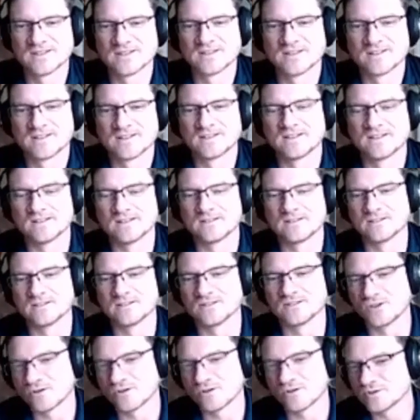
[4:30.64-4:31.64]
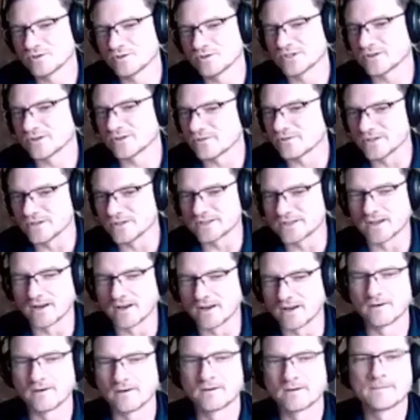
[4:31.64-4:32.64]
There's no real difference
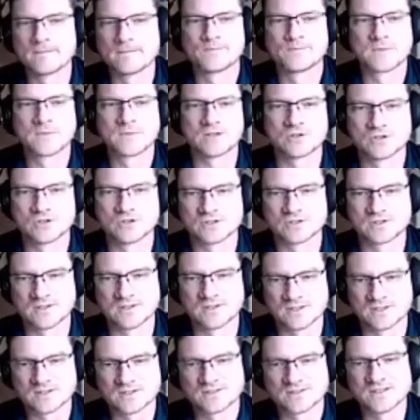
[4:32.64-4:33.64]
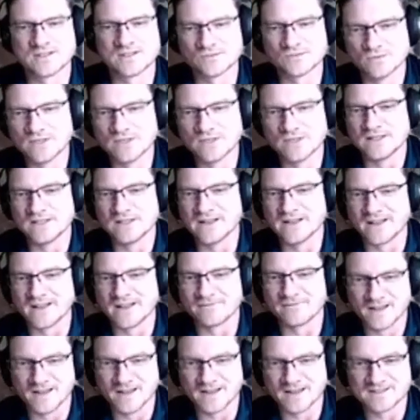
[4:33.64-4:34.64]
there. It's just that it's really in our
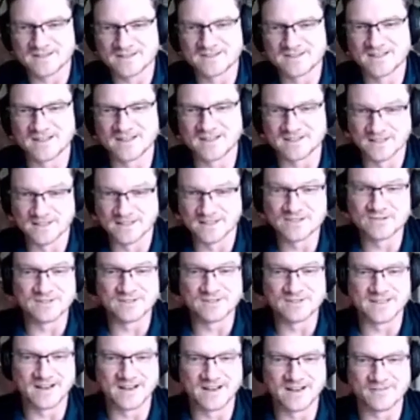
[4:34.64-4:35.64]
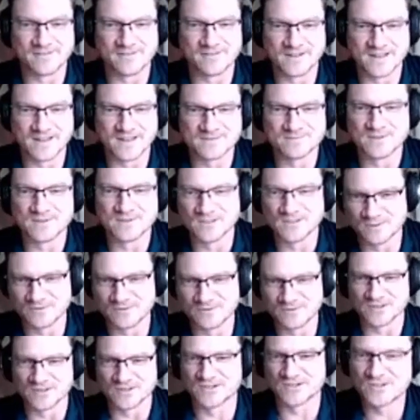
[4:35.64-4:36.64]
face, and it's literally in our face because we've
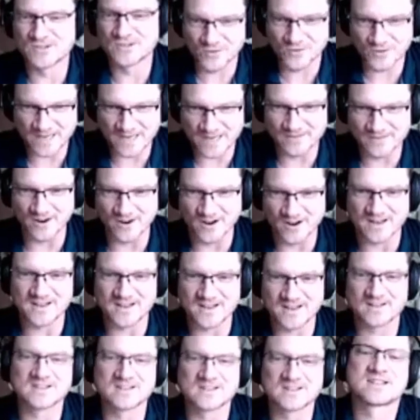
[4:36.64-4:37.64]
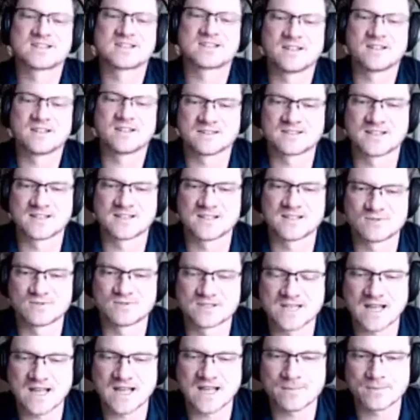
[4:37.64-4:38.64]
got a screen right here that's telling us that's what's
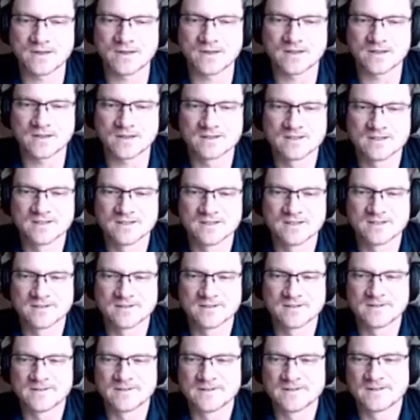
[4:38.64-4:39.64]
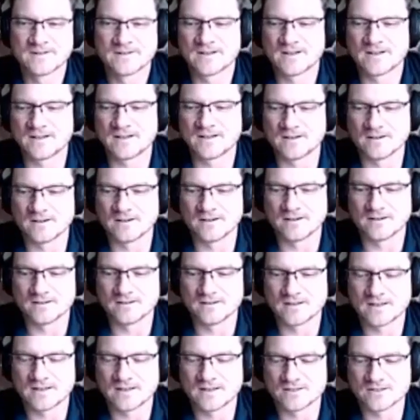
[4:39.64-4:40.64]
happening.
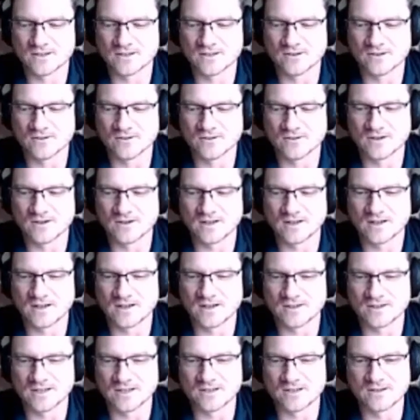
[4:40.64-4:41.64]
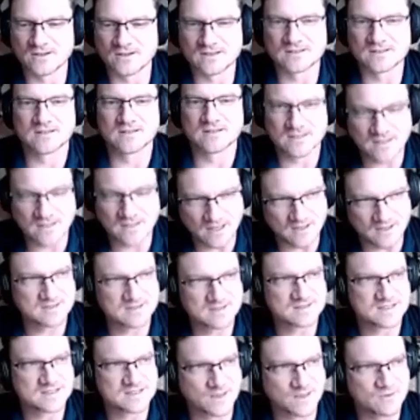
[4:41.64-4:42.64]
And so I think
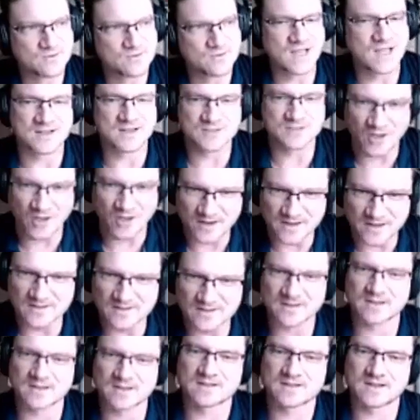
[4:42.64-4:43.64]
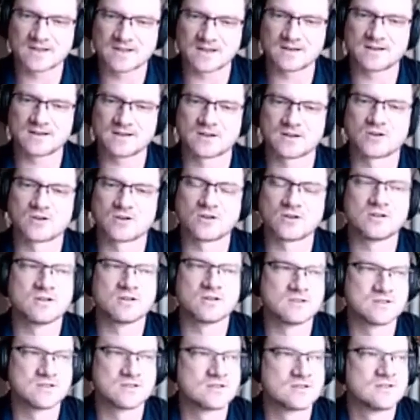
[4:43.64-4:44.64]
some of the anxiety that
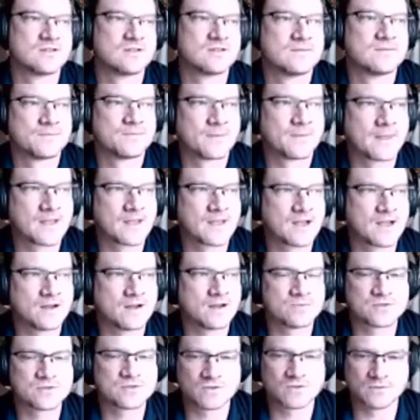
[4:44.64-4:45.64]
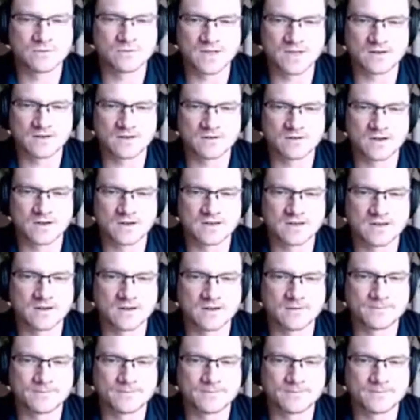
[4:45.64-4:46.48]
occurs comes from that right now.